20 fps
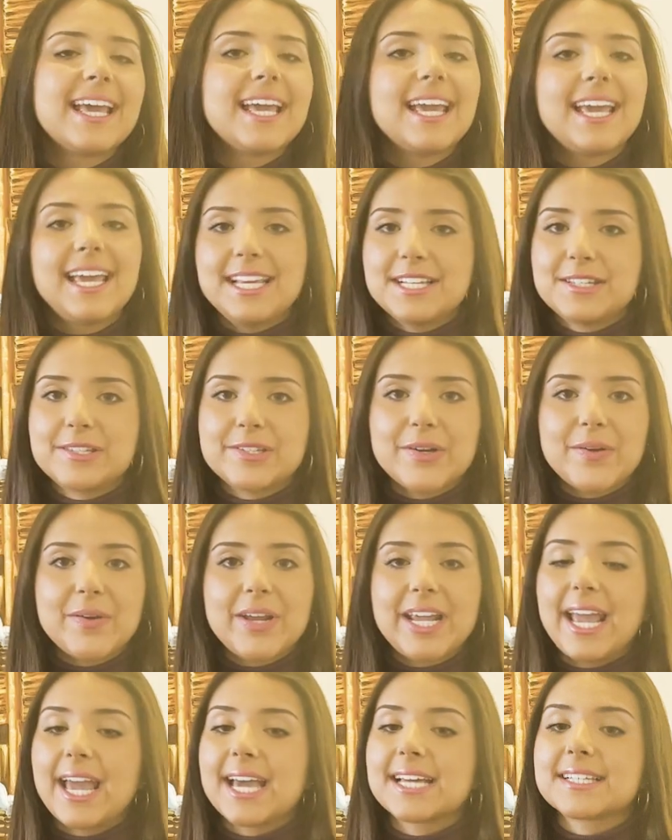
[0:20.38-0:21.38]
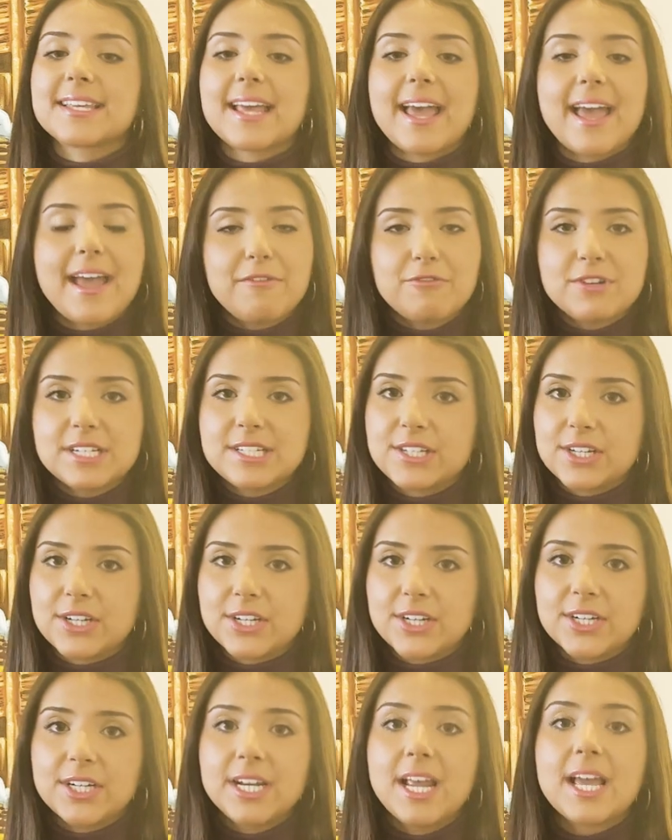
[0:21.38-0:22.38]
history at every
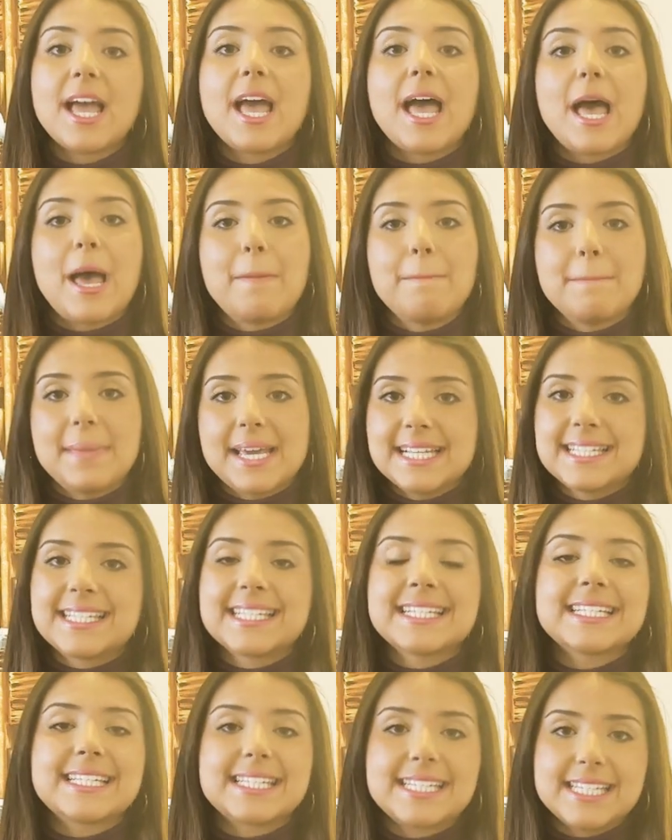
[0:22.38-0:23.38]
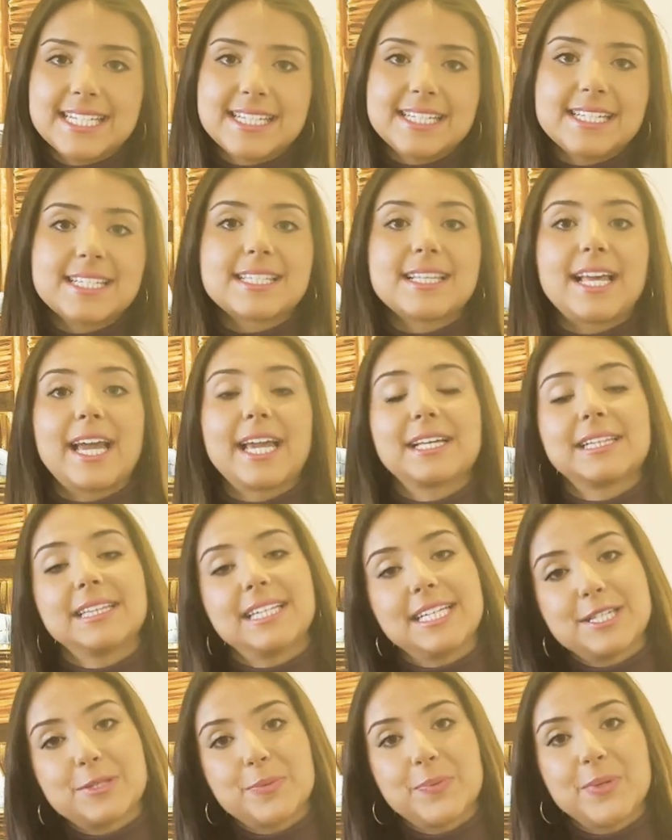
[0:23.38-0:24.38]
turn, amazing cities like
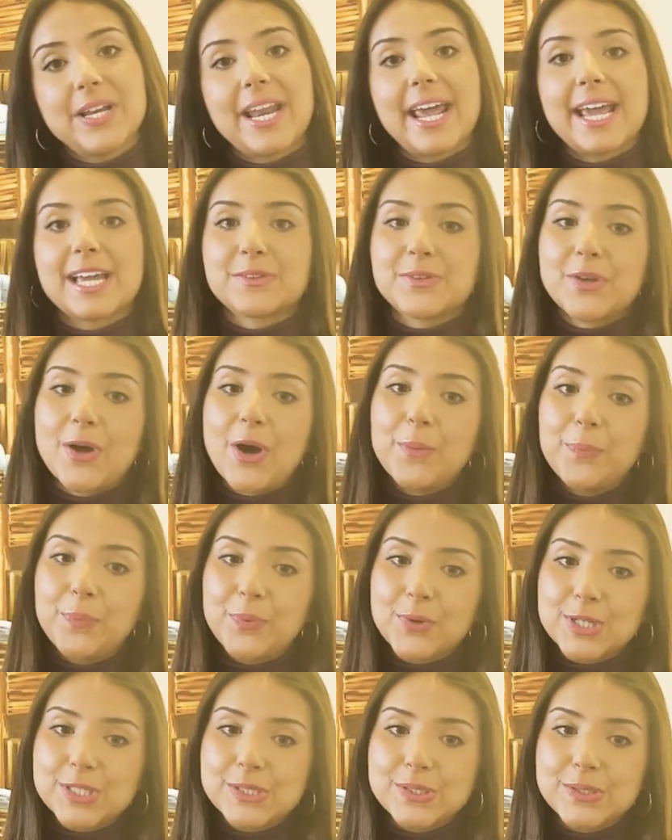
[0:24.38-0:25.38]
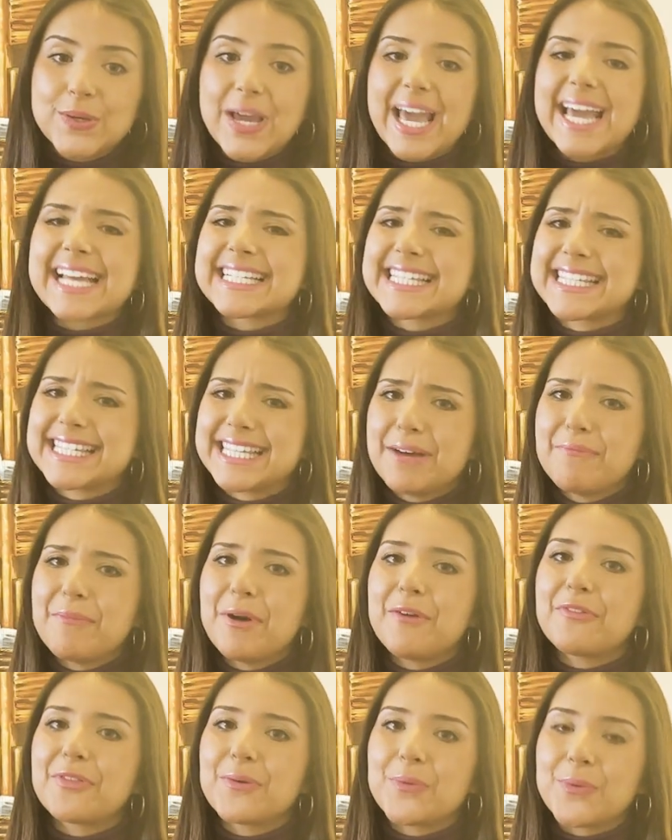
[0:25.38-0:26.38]
Lisbon and Oporto, and some
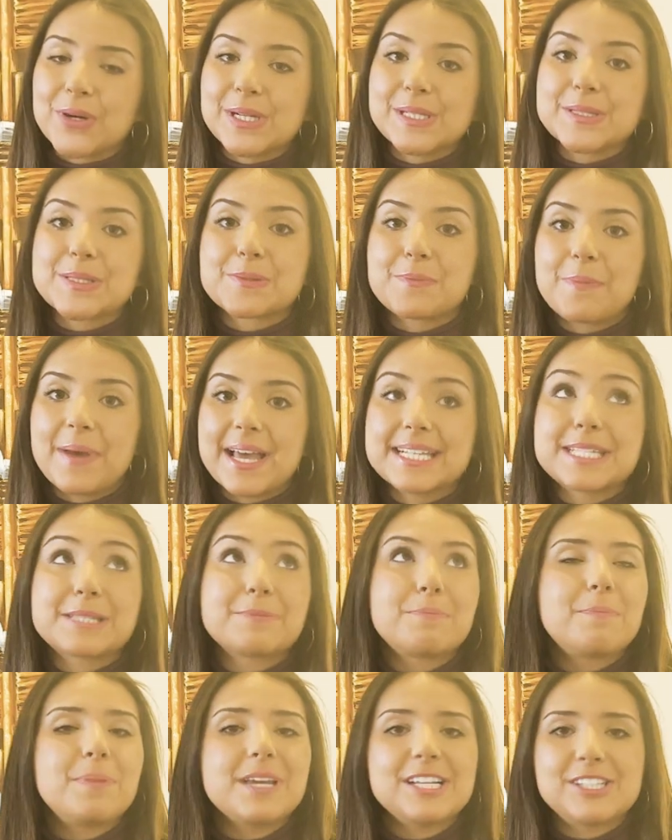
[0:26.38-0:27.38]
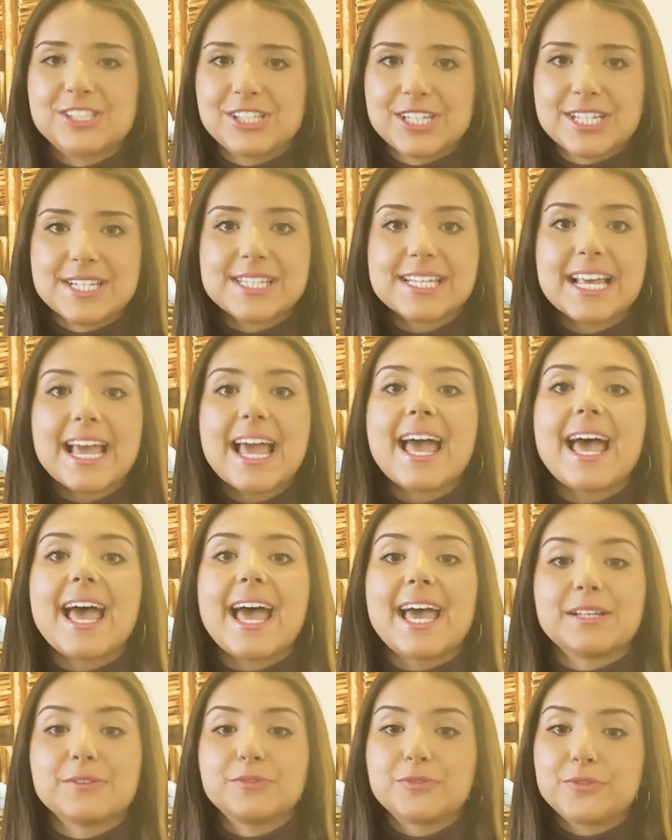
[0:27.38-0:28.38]
of the world's best beaches
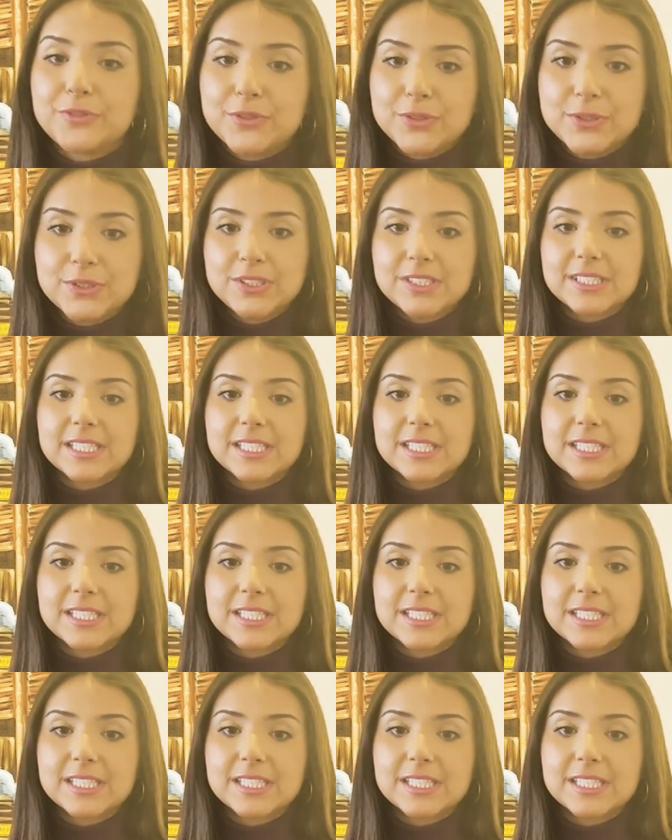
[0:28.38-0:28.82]
and food,